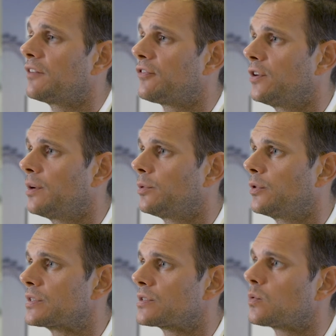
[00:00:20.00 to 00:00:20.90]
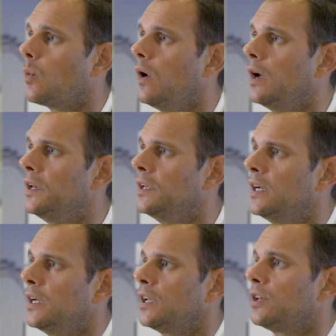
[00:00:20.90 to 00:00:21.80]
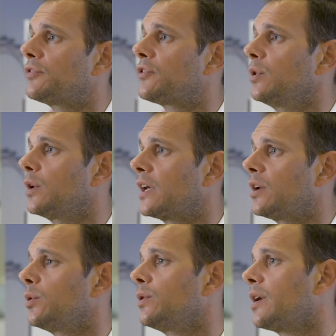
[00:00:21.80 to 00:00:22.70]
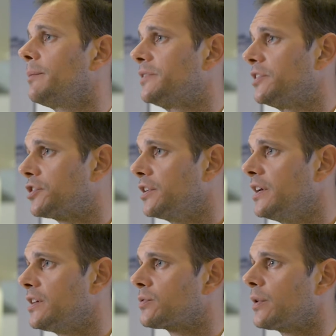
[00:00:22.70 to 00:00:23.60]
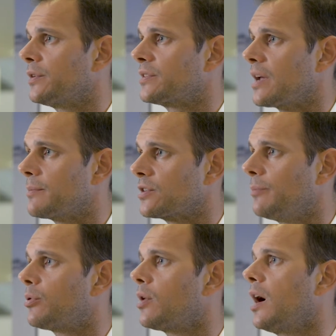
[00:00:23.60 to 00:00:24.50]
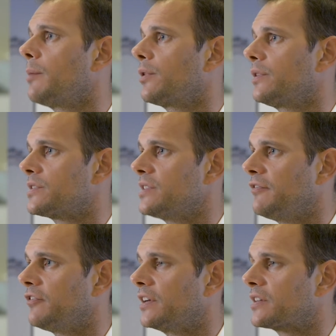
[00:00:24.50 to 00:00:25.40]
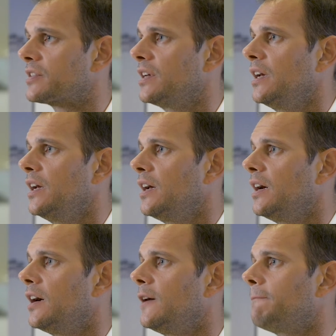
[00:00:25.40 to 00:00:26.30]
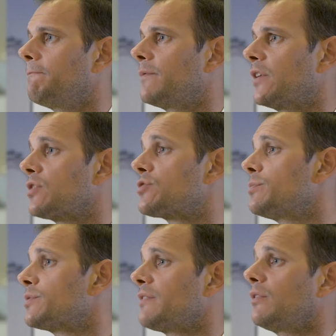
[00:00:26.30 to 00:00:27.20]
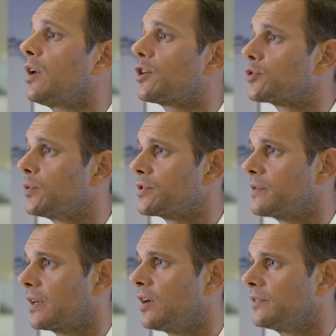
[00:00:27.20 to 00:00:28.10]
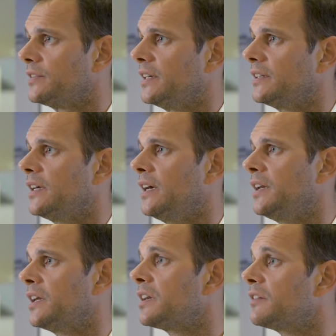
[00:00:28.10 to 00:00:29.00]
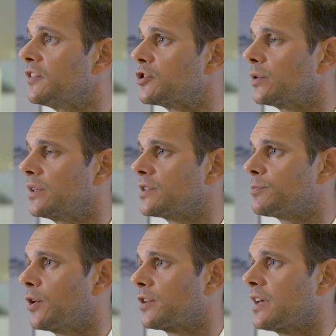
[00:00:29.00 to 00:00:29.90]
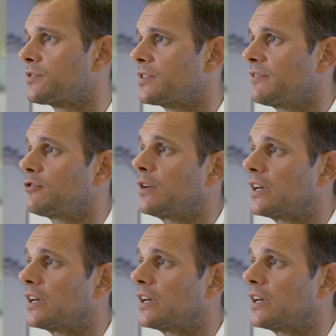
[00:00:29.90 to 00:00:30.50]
for a number of reasons. One, you know, if you look at who the competition is, whether it's Amazon Prime, whether it's Netflix, the consumers have a lot of choice around content. And individually, these broadcasters have great